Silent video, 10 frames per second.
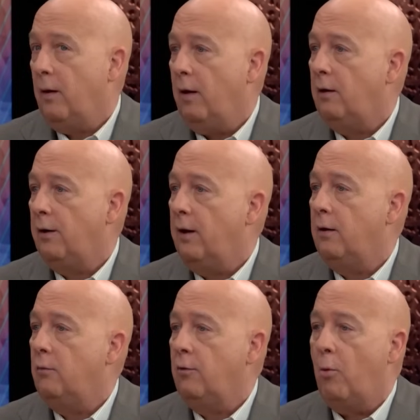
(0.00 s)

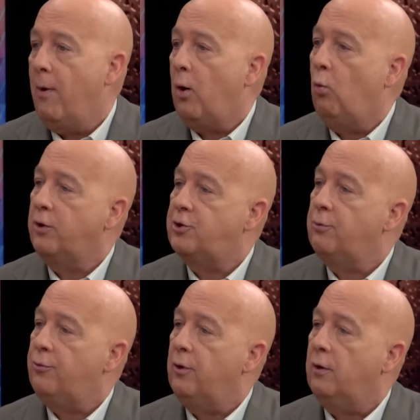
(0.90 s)
And no matter what
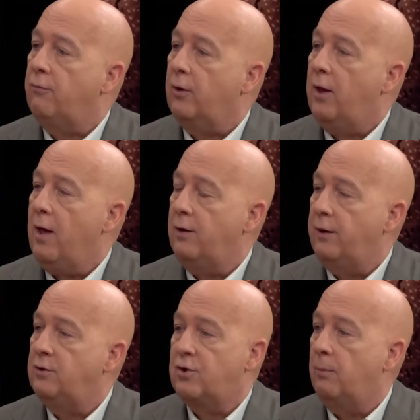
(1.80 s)
you think of the
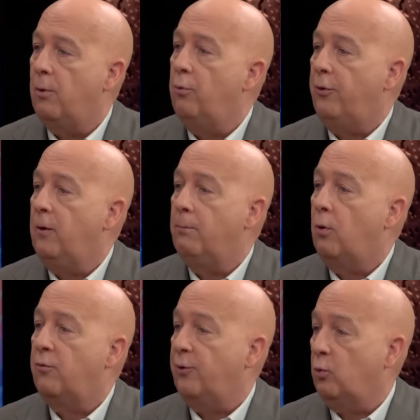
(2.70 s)
candidates, they're both
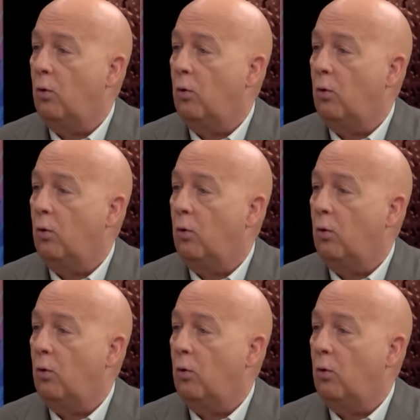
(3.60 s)
imperfect.